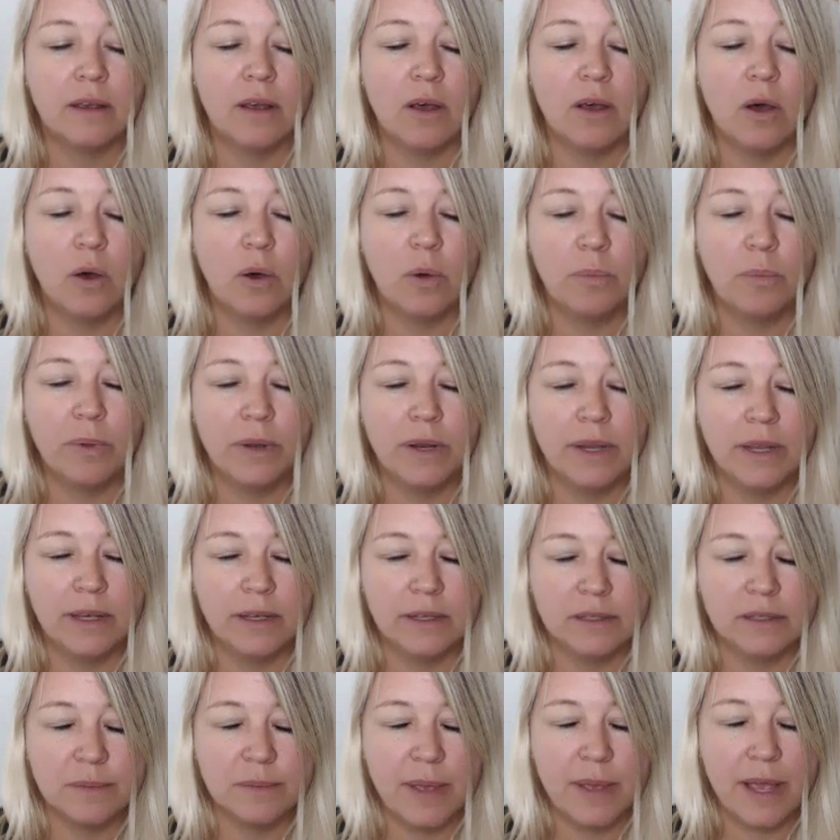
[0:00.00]
opening,
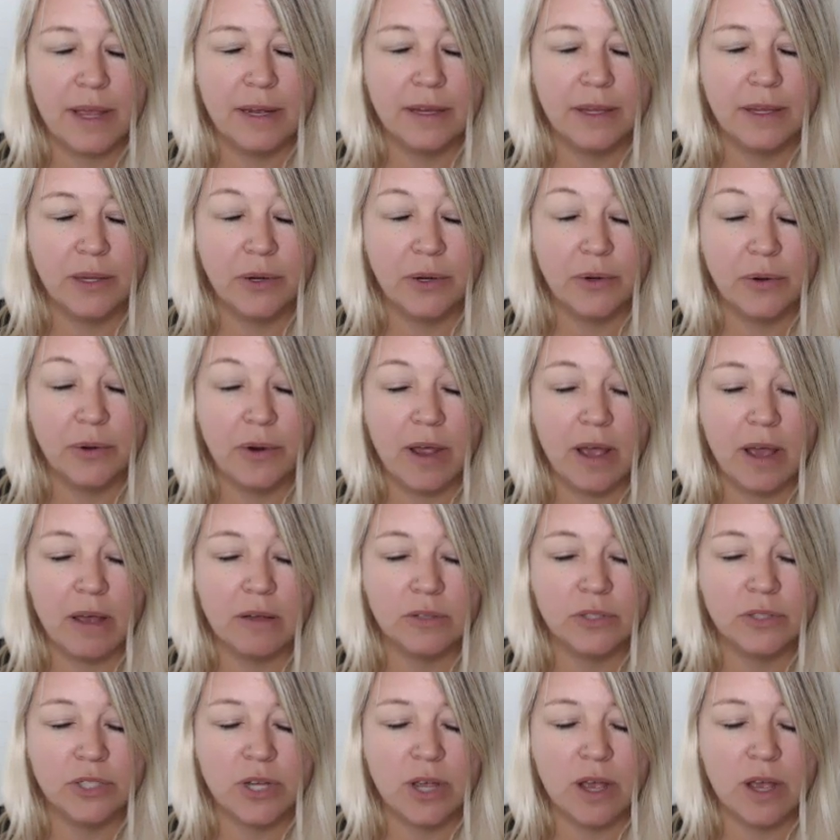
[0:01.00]
expanding your
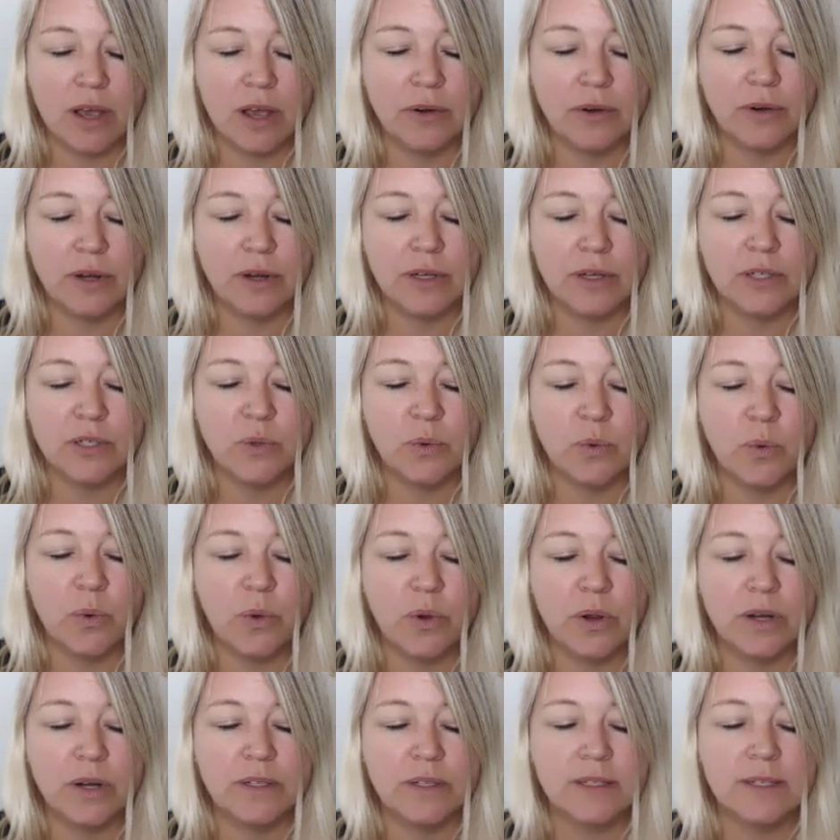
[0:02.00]
crown chakra
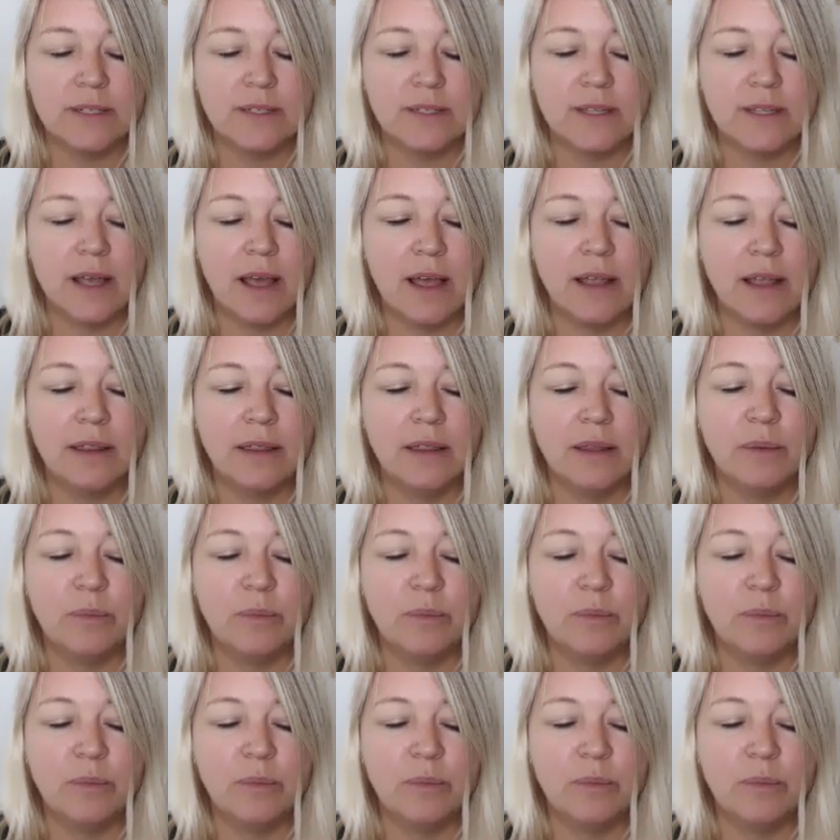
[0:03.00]
towards the sun,